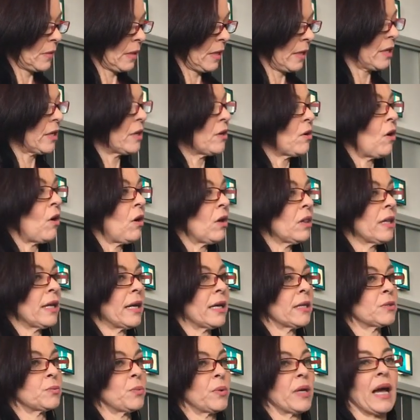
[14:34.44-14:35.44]
And in all
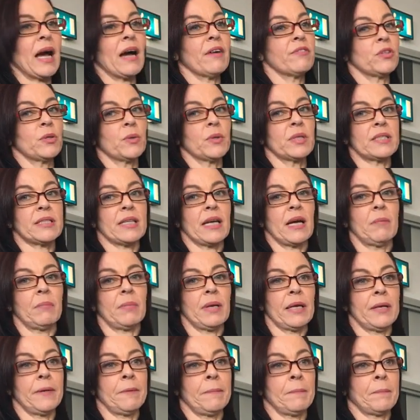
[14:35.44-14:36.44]
that, we have no
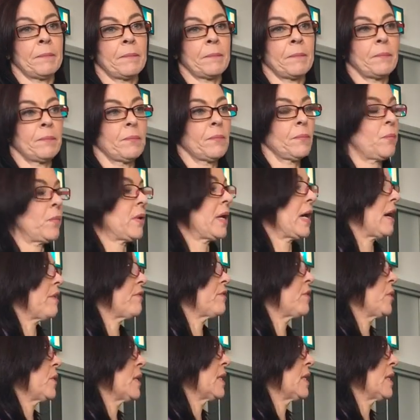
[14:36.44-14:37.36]
assembly, we have no